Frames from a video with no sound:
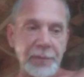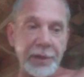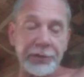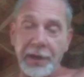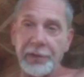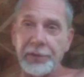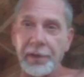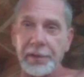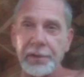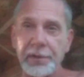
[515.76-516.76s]
sounds
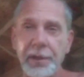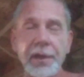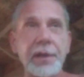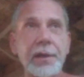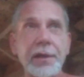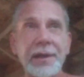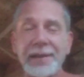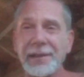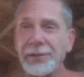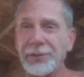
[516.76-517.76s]
like
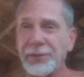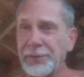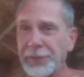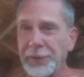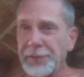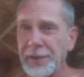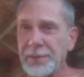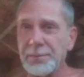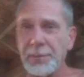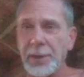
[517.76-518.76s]
at least 50,
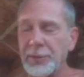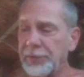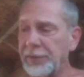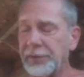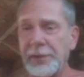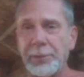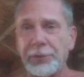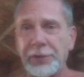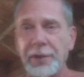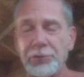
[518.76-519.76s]
maybe
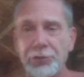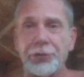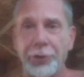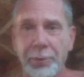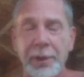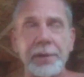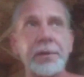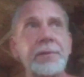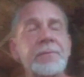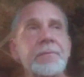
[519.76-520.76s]
60% German.
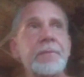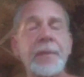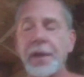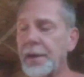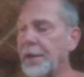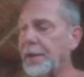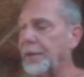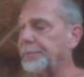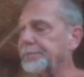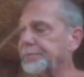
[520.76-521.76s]
I